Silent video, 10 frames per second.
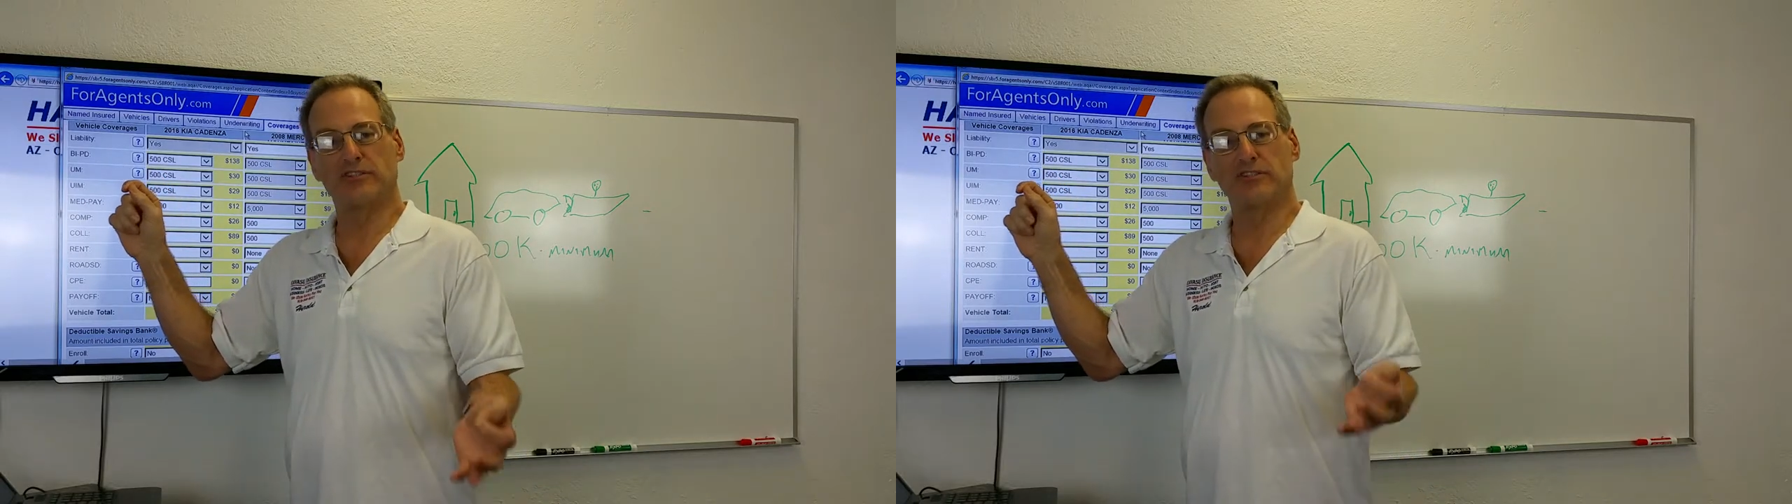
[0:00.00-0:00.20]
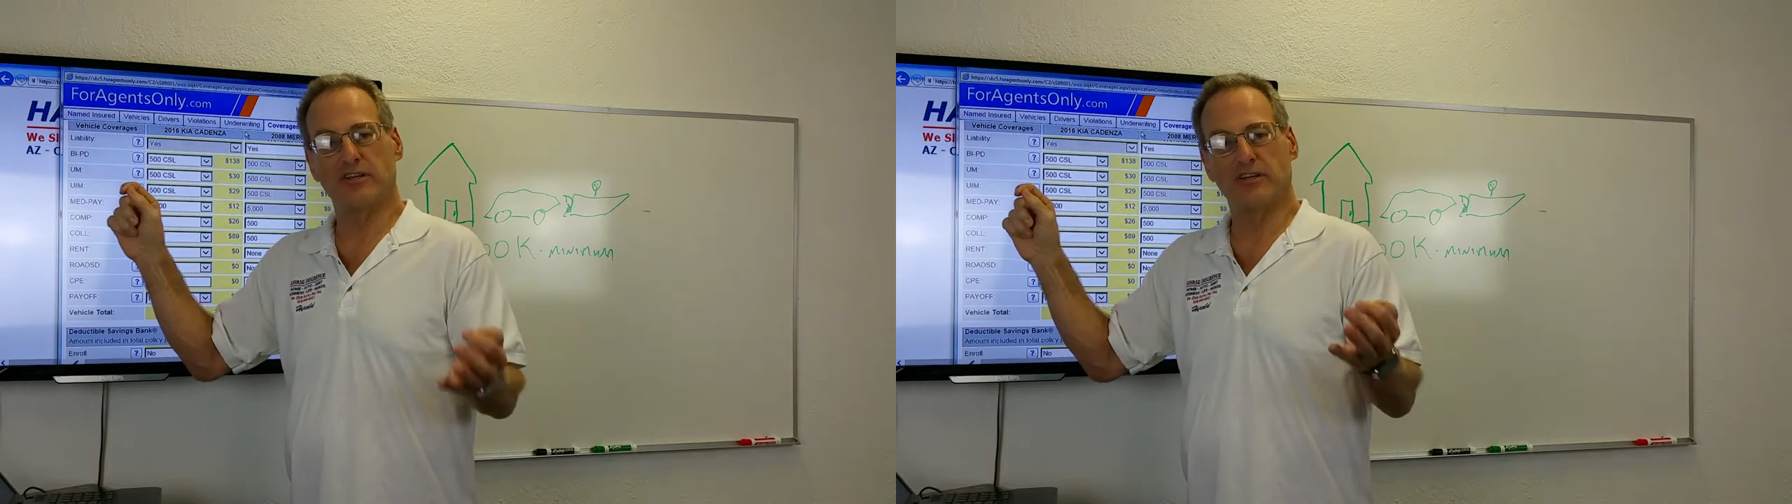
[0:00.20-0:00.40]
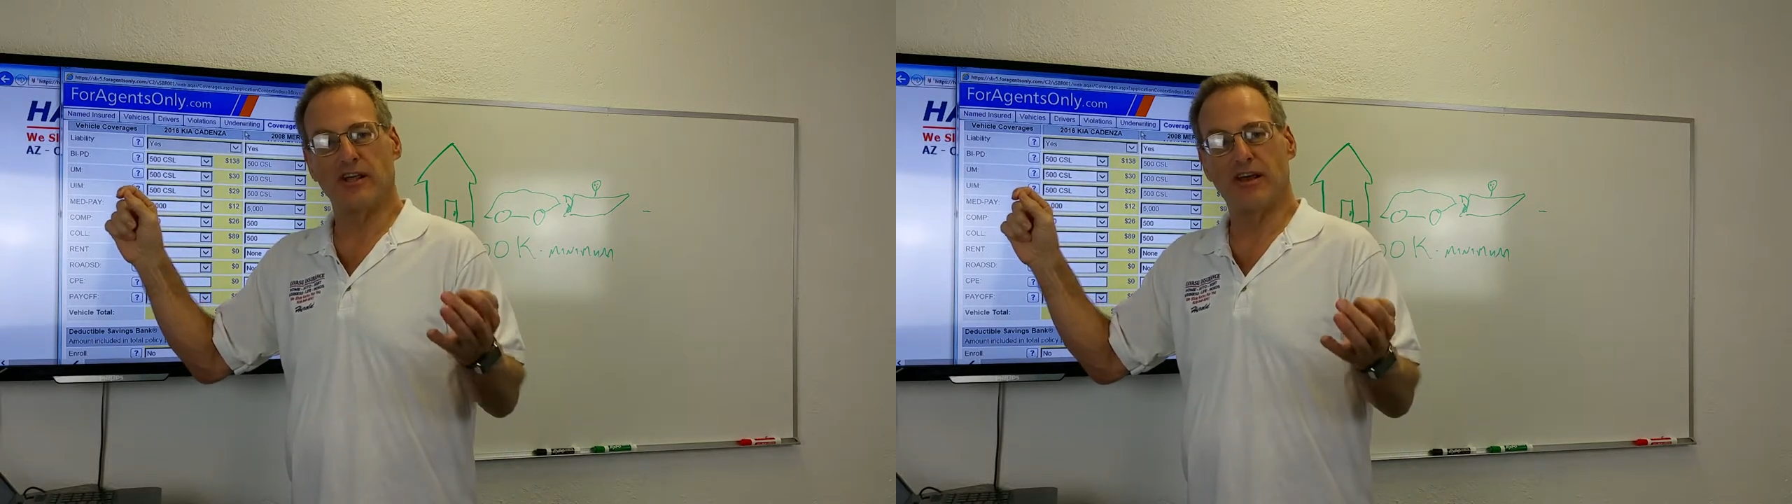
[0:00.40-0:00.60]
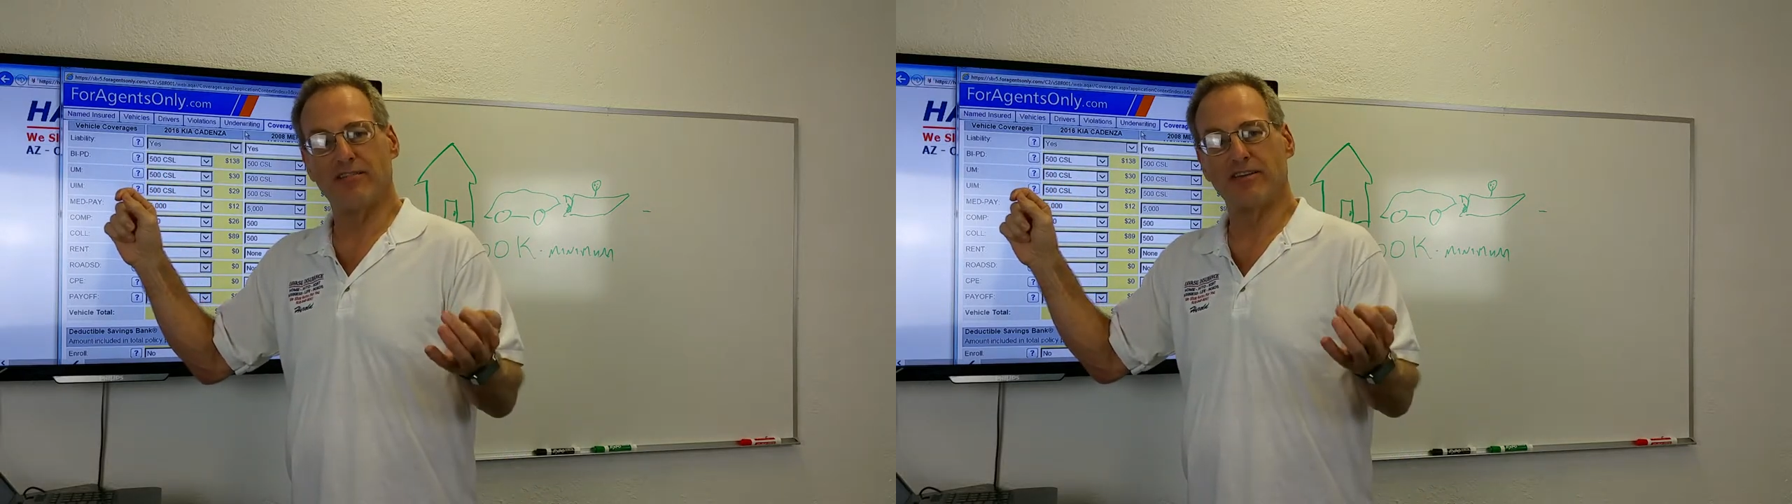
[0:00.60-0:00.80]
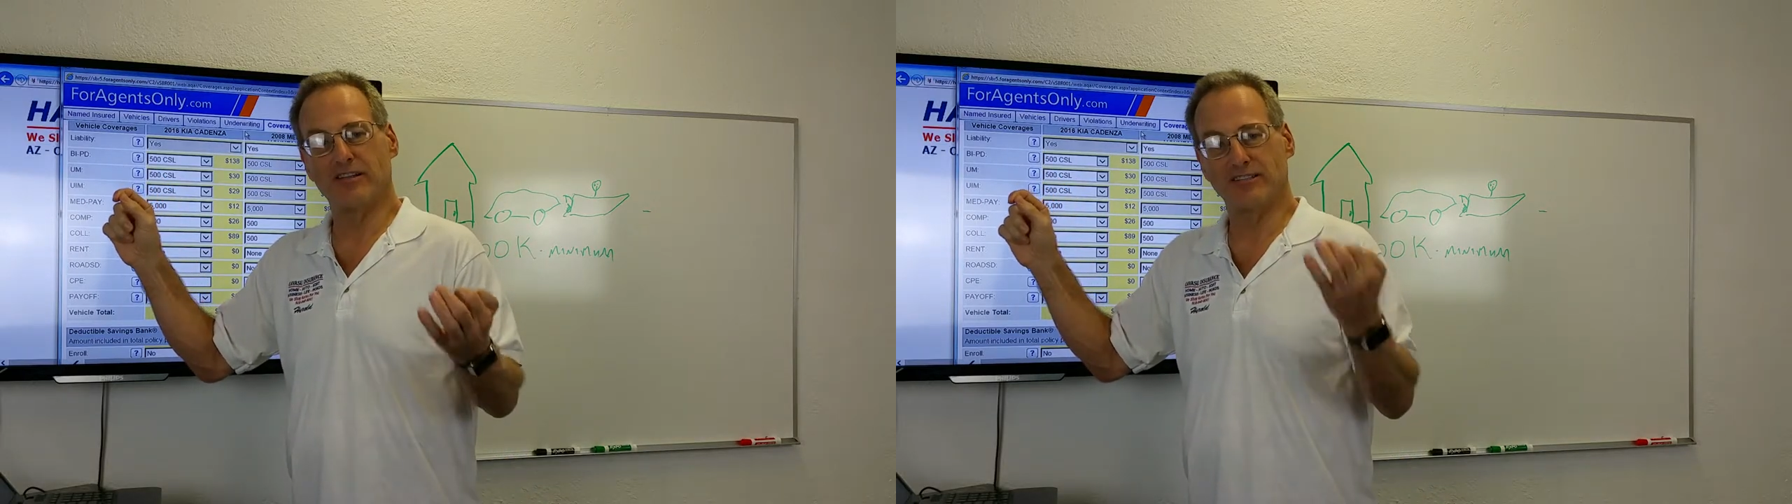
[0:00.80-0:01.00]
the other
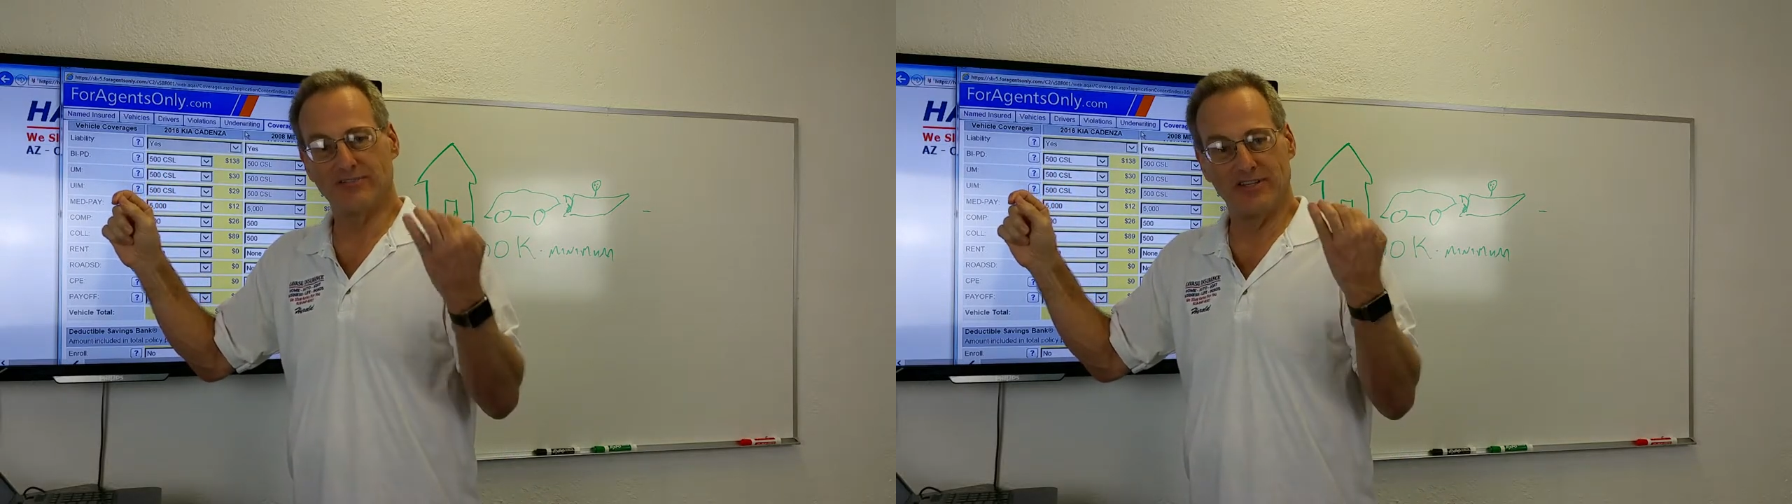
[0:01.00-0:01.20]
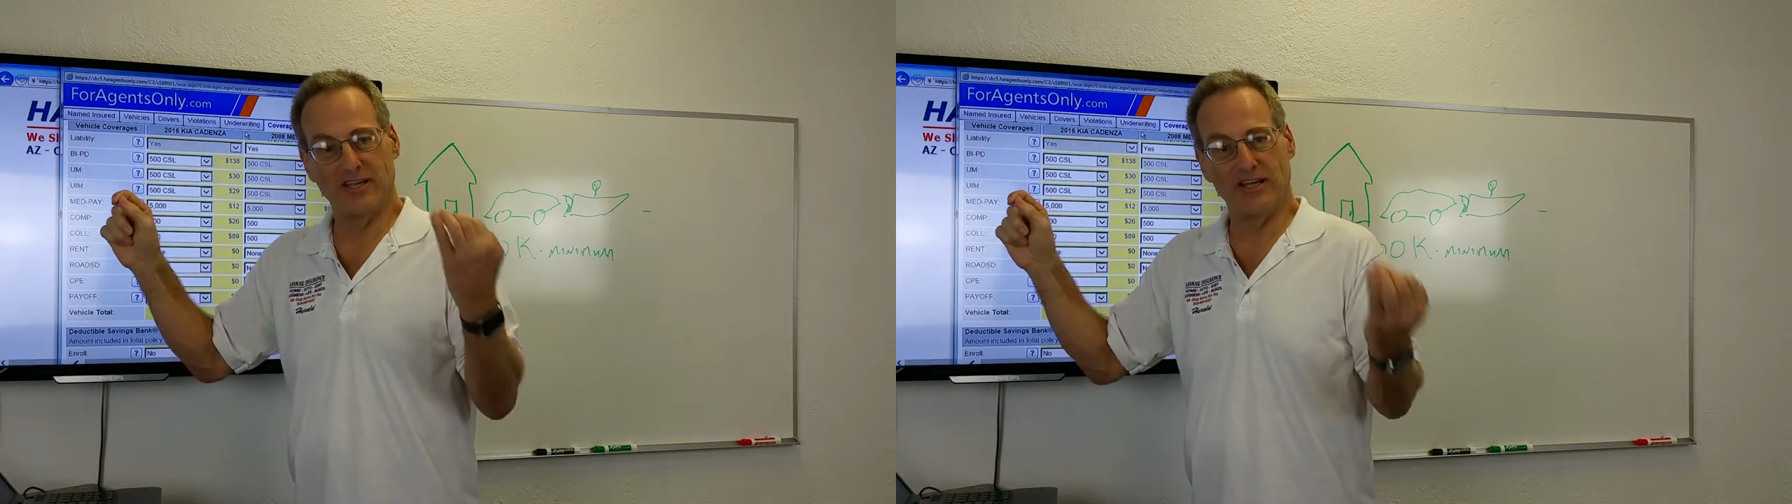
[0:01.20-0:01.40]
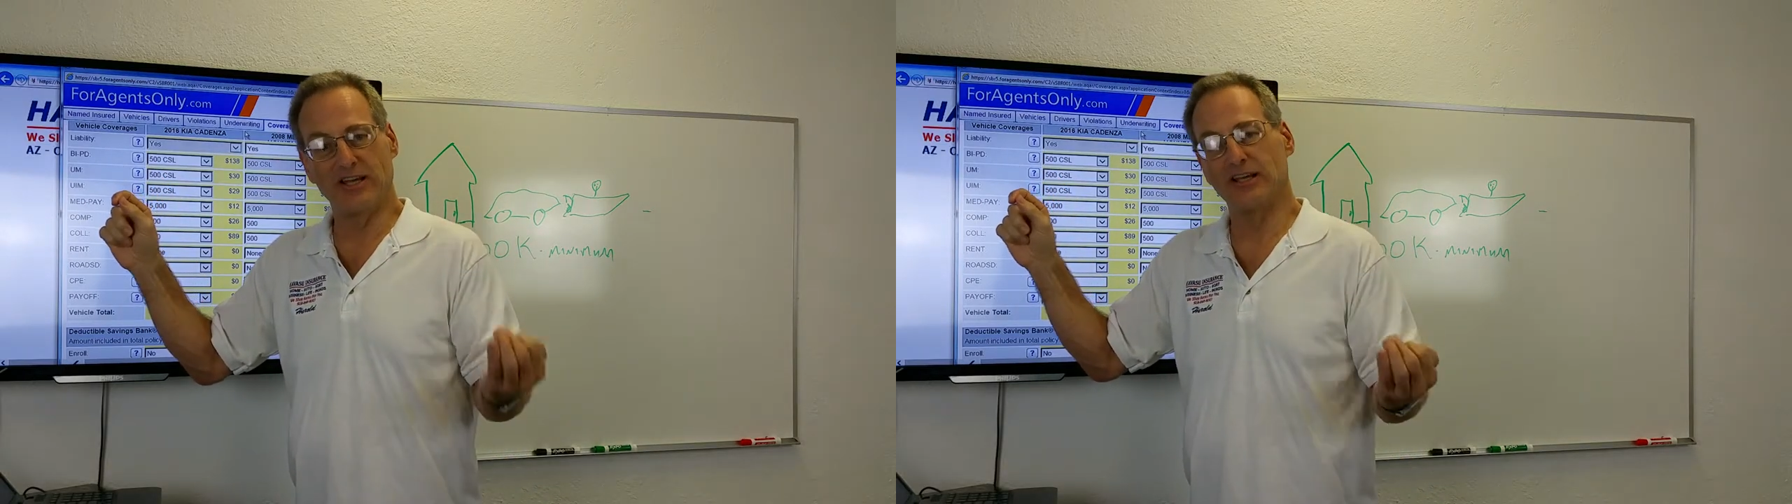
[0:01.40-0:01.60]
caveats of getting